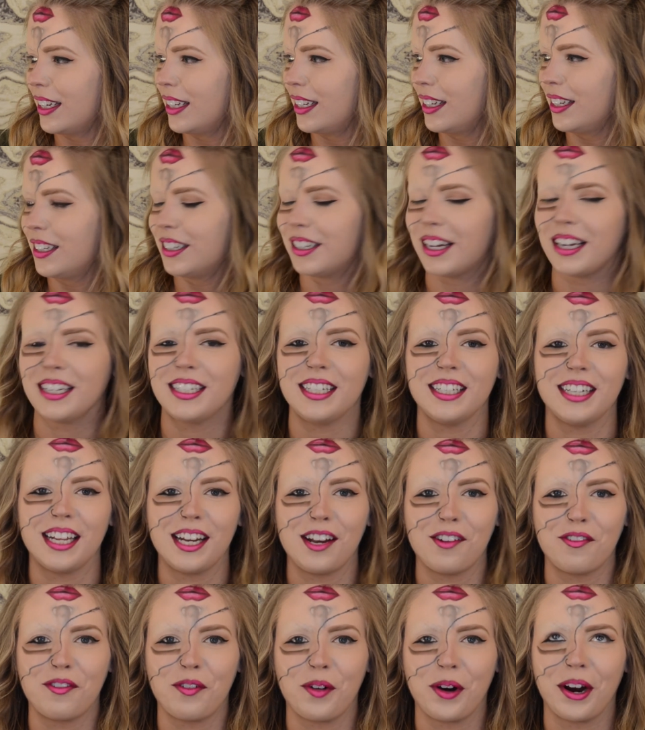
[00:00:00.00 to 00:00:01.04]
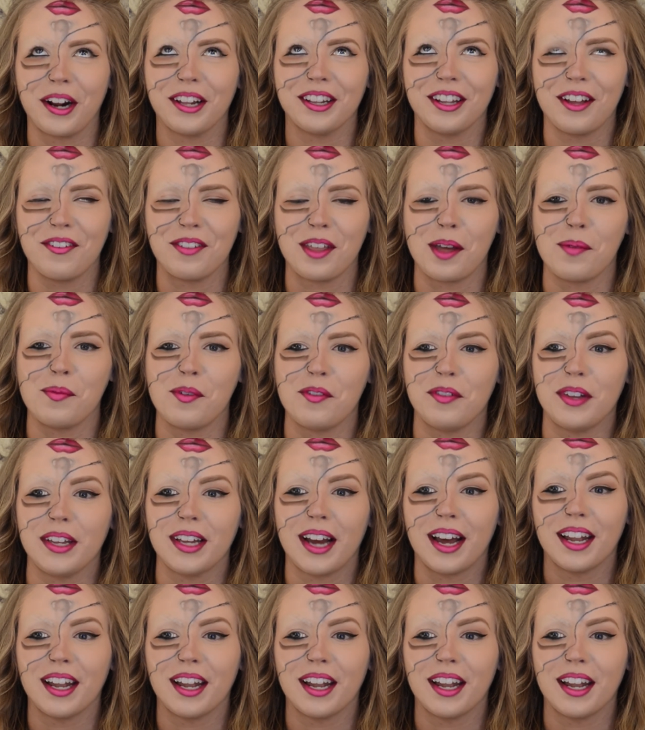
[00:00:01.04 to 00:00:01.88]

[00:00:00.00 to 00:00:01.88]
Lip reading: 1984, I love that movie.